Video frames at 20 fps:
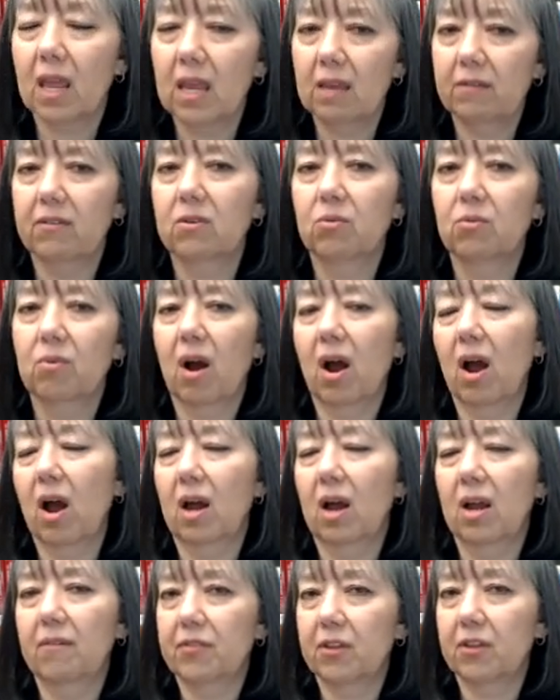even
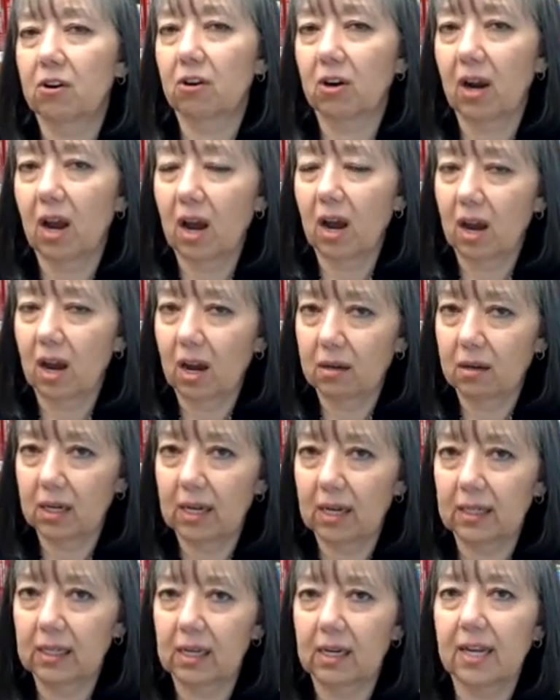if they're uh,
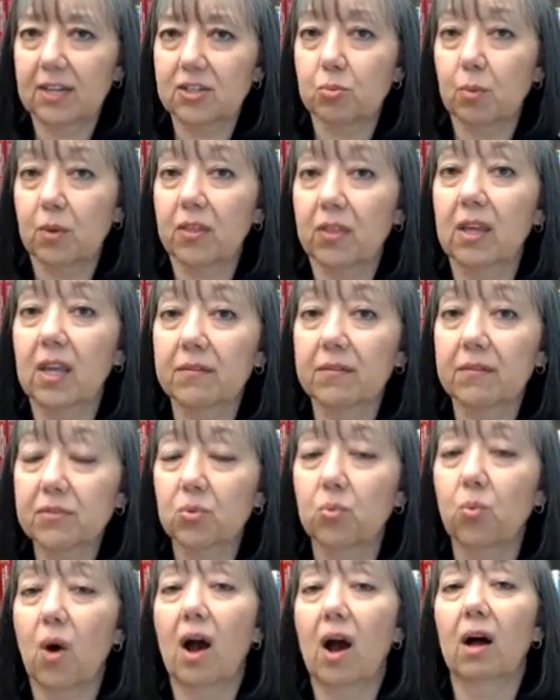in connection with
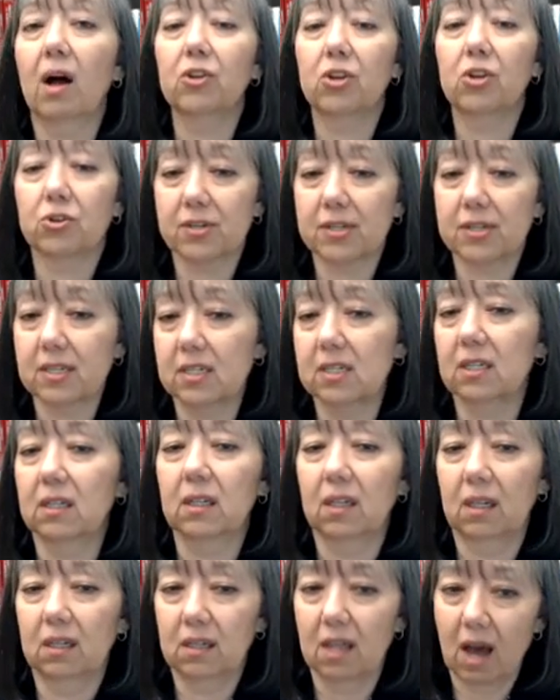gifts while you're
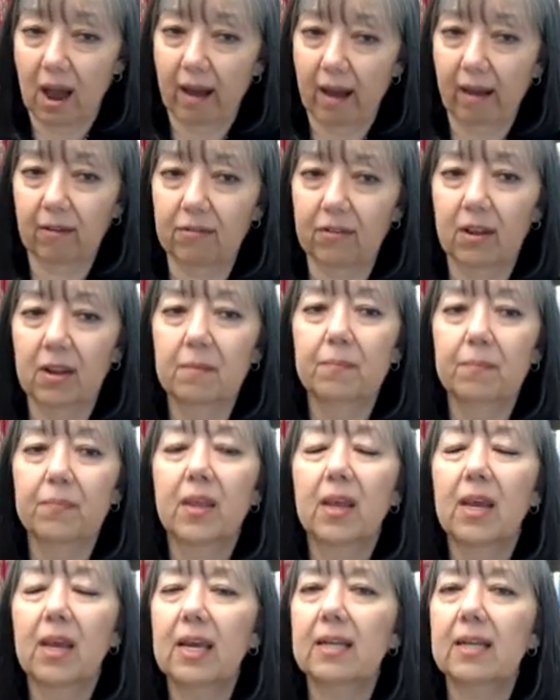still alive.
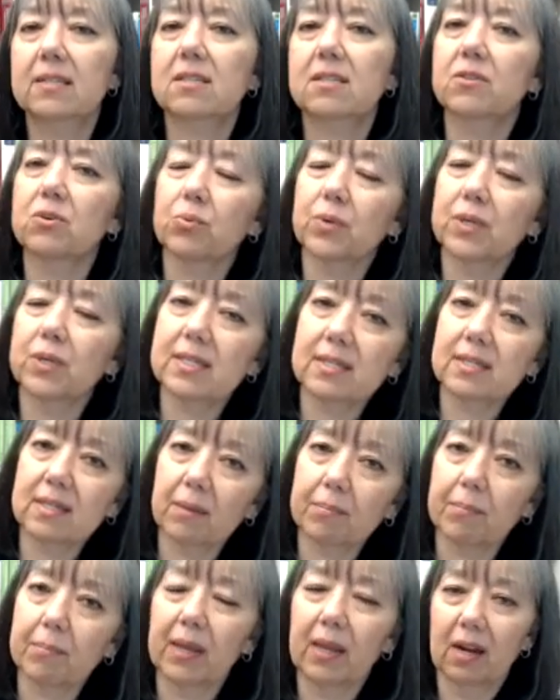It's the
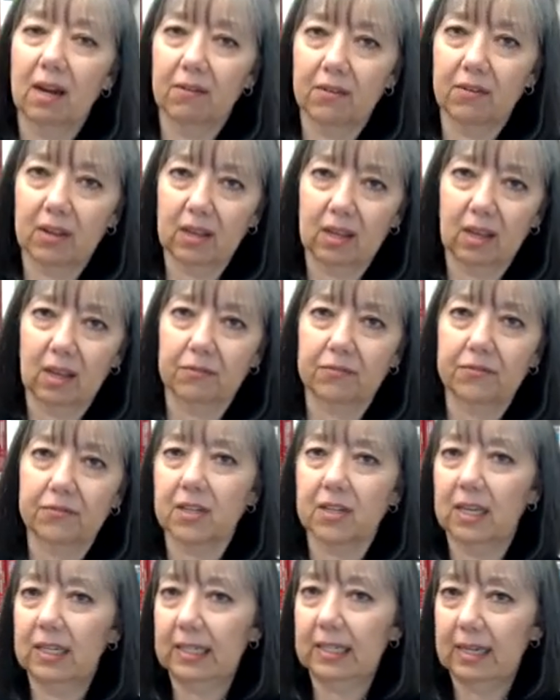recipient of a
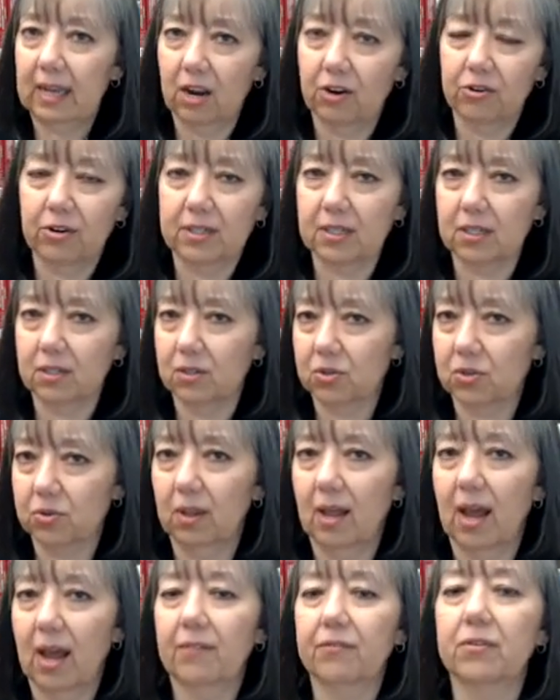gift, an inheritance,
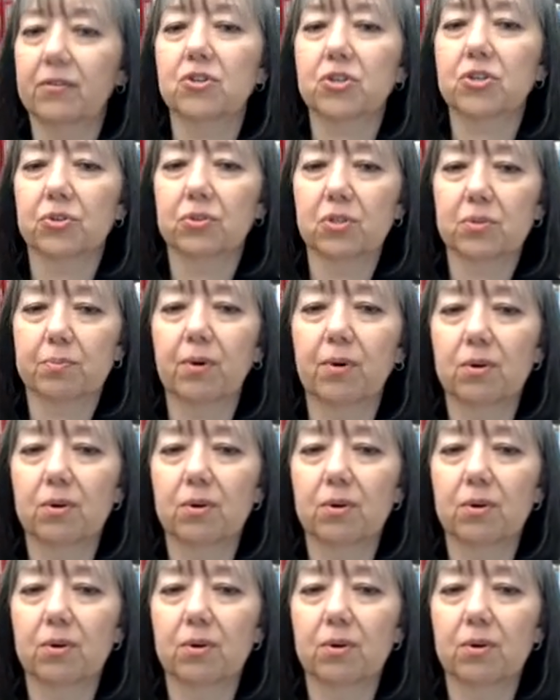or life insurance